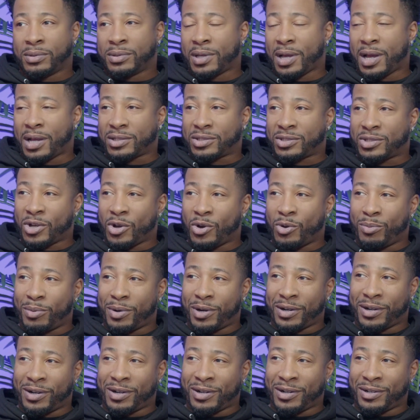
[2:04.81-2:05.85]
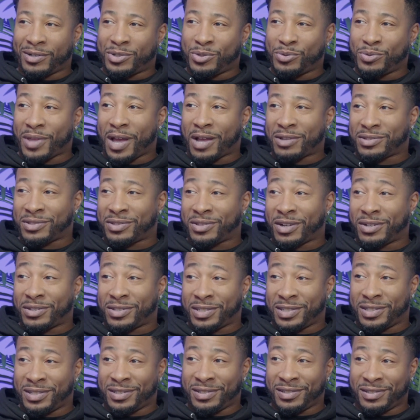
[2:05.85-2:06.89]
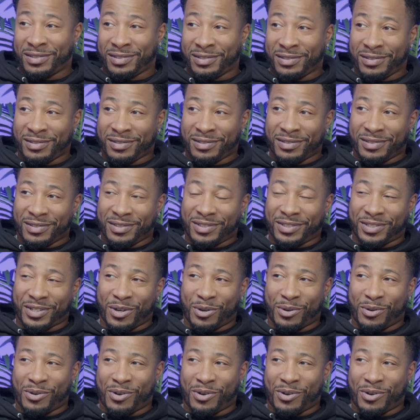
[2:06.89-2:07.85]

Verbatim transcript: October 2013. So